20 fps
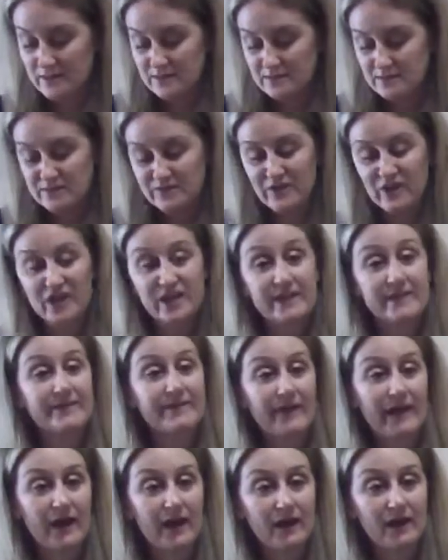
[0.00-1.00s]
It's very
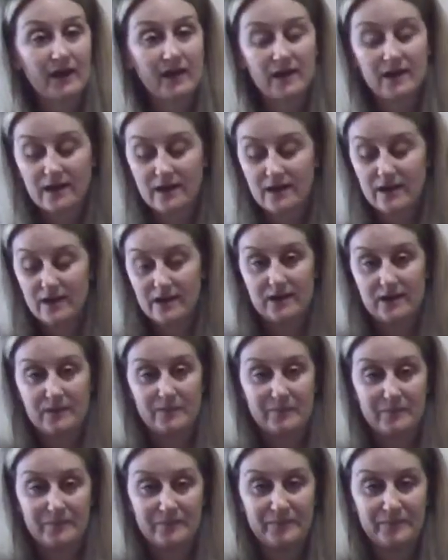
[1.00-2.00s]
thick
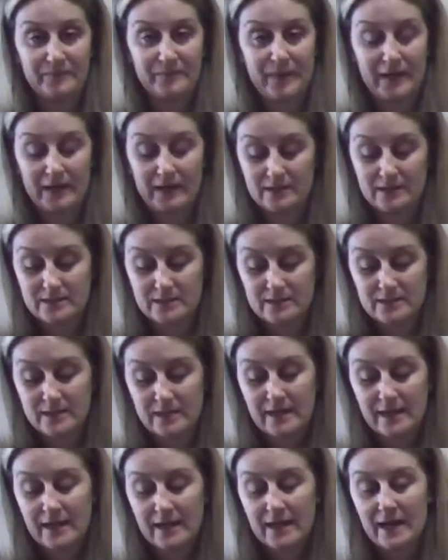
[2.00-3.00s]
paint.
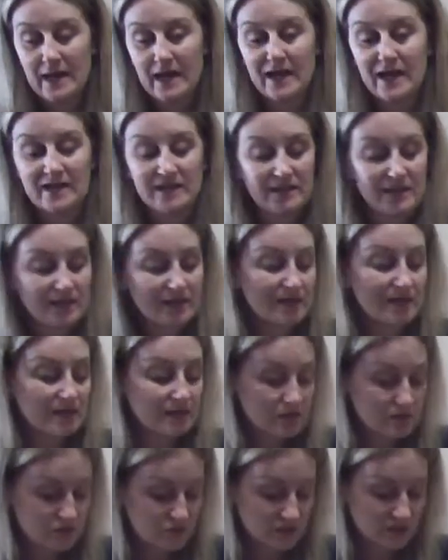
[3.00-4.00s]
And they
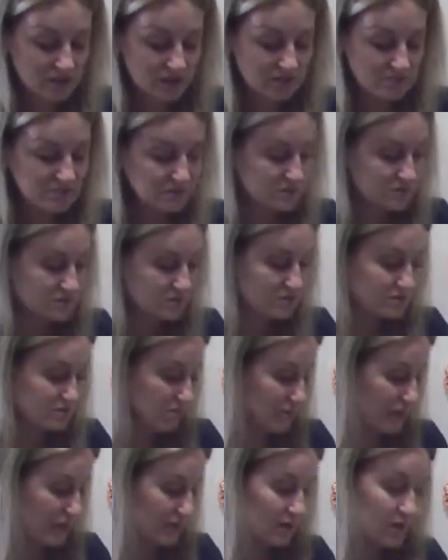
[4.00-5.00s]
usually comes with a
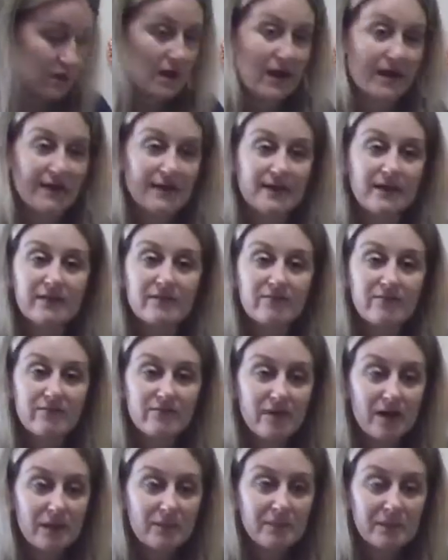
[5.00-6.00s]
spreader. I can't
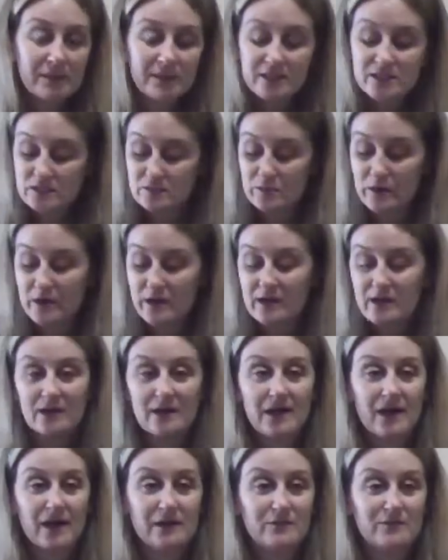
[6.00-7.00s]
find my
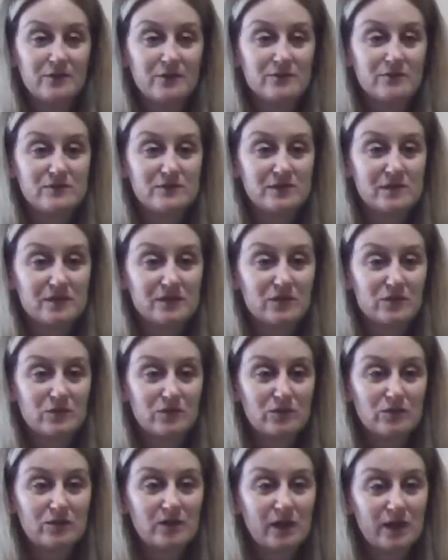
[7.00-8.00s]
spreader. I'm using an
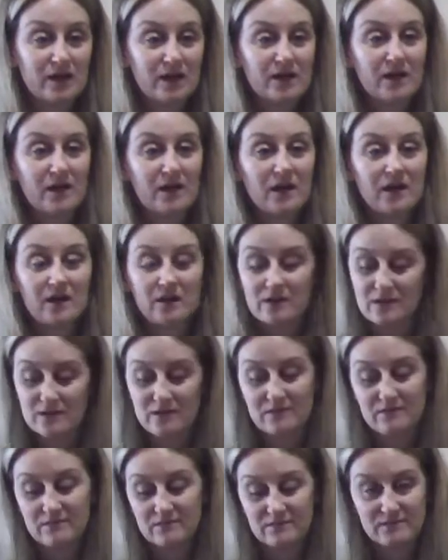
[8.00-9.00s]
old credit card or
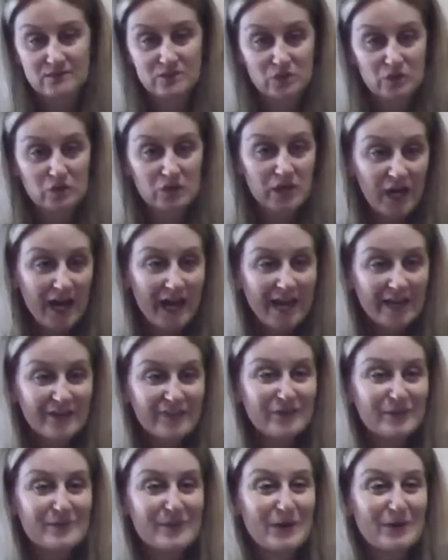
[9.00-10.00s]
store credit
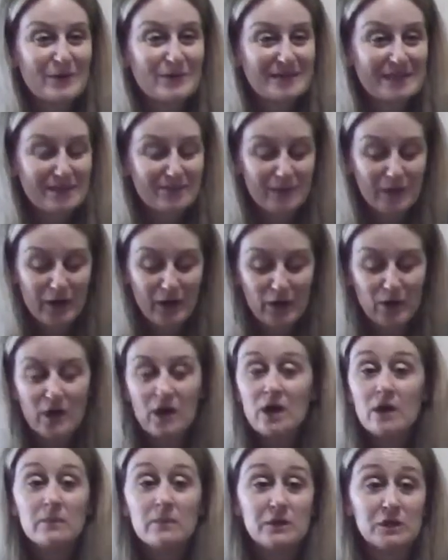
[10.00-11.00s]
from Home Depot,
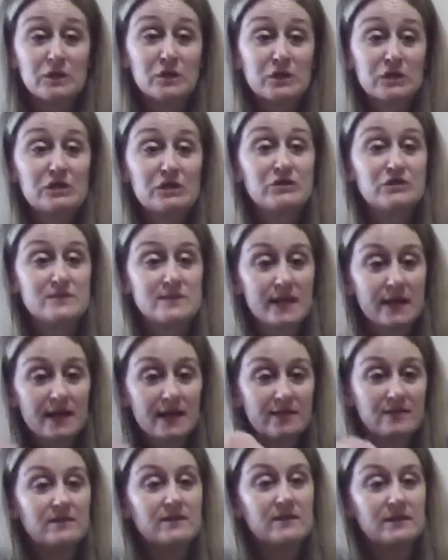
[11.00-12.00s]
but you can use
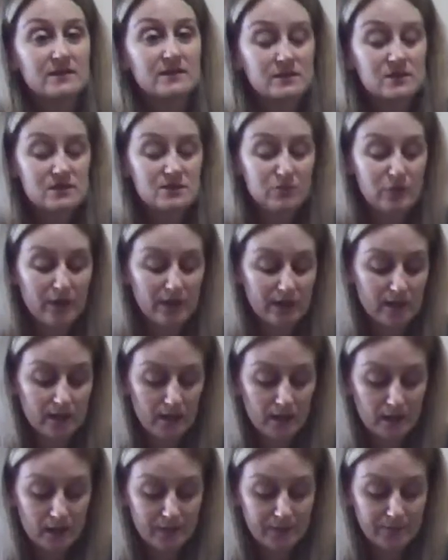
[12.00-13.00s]
anything to spread it
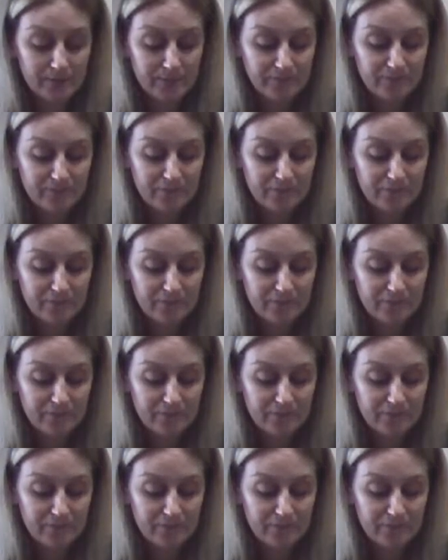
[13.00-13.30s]
on.